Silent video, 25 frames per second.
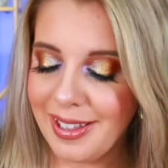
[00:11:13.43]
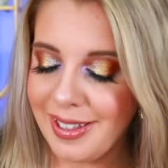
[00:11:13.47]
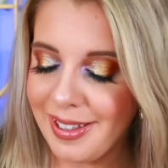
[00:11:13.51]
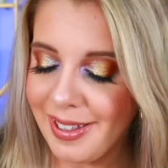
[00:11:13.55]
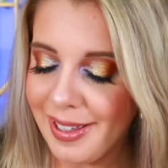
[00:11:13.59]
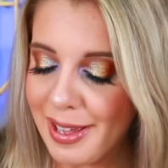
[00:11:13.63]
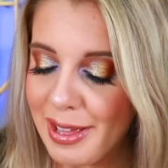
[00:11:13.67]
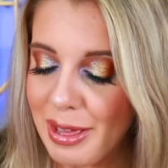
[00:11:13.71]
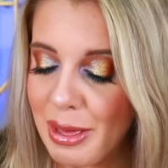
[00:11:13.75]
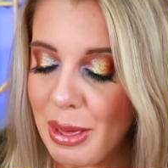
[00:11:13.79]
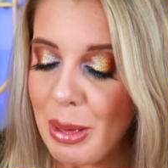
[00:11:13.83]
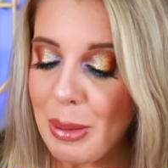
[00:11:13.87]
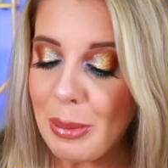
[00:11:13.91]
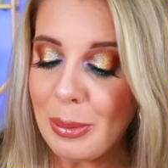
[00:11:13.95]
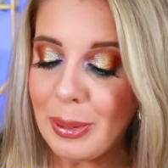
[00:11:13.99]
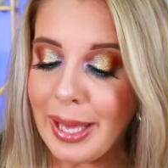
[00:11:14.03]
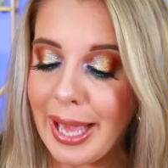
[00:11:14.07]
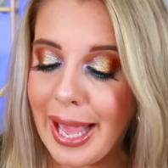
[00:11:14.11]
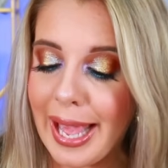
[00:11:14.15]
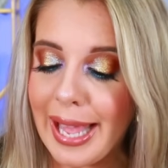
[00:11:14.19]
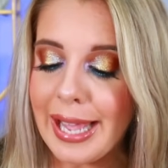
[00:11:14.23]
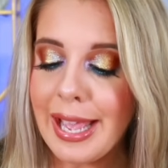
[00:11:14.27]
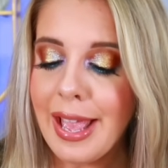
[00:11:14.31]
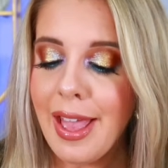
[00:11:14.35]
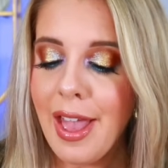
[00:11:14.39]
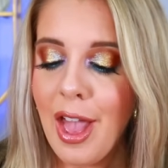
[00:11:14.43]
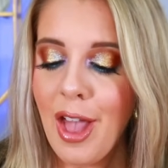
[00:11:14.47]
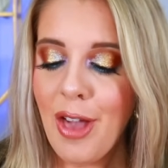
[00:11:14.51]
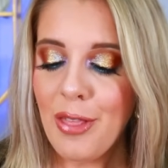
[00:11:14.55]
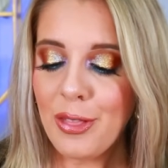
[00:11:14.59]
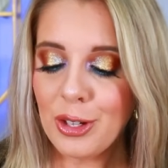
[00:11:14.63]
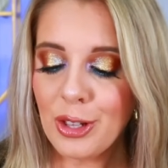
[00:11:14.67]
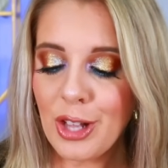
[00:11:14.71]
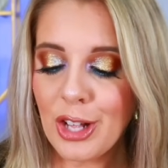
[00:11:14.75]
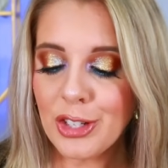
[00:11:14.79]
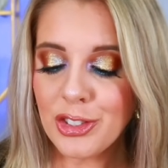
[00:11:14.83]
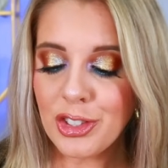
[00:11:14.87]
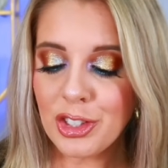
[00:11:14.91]
okay.
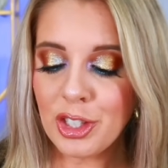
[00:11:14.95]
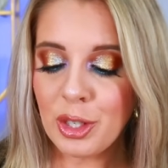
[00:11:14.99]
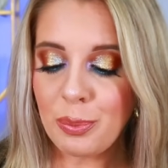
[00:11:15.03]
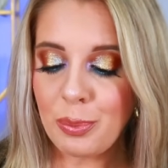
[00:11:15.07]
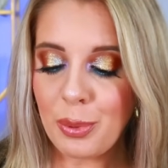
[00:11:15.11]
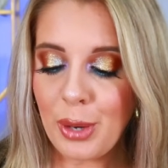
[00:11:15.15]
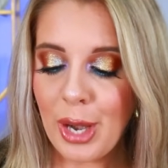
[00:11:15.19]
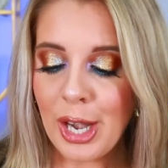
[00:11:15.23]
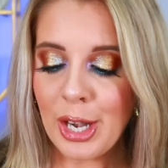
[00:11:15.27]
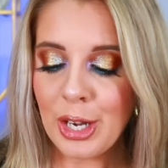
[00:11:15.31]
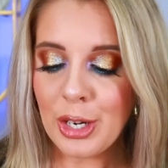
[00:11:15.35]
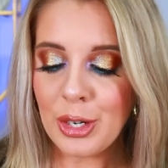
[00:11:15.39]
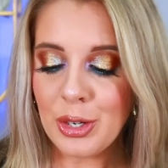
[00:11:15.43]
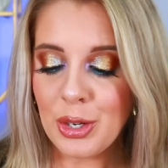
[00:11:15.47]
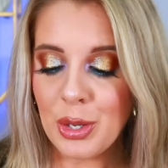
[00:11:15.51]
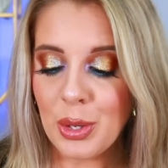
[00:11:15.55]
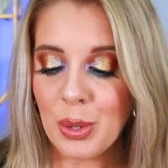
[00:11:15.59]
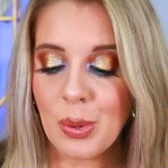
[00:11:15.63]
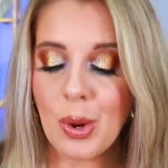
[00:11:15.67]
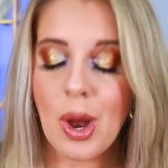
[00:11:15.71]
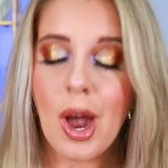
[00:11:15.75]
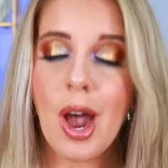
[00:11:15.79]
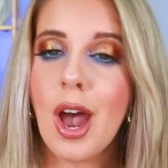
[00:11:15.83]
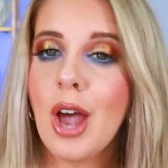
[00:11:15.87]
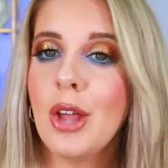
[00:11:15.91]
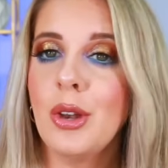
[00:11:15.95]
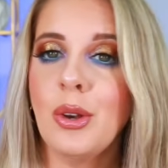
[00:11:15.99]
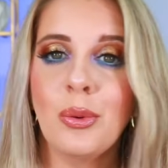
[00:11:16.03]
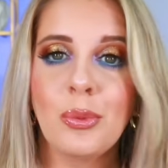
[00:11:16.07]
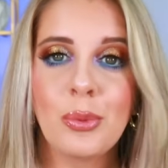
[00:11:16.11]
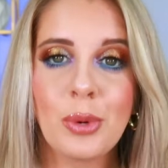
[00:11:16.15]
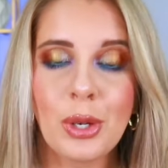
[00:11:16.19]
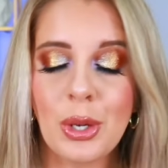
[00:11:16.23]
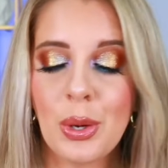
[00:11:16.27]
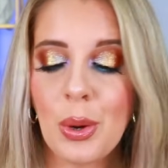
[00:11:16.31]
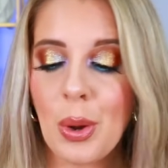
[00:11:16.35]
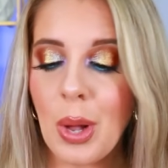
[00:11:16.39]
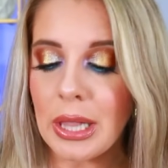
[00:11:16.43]
They're launching their brand new
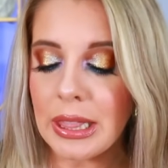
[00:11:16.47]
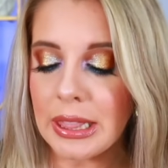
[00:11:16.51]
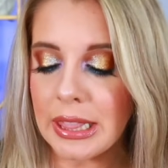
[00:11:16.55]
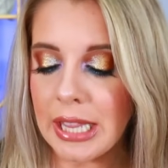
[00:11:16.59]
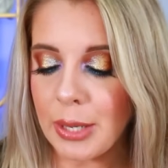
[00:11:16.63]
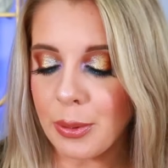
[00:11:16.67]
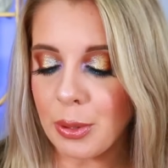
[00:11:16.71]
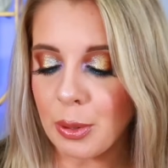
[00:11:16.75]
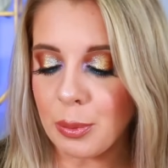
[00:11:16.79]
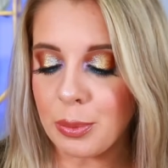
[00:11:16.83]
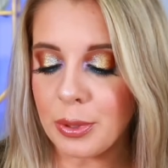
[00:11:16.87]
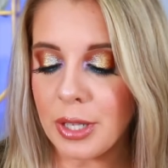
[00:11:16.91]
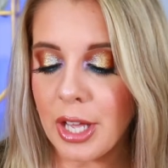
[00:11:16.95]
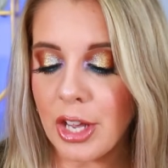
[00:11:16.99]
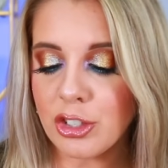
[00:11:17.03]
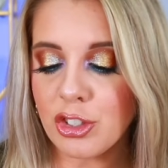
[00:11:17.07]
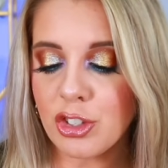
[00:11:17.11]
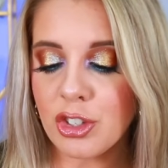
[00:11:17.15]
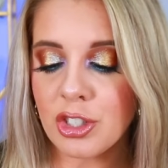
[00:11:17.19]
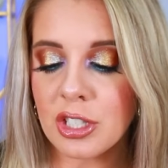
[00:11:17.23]
Unreal Liquid Blush.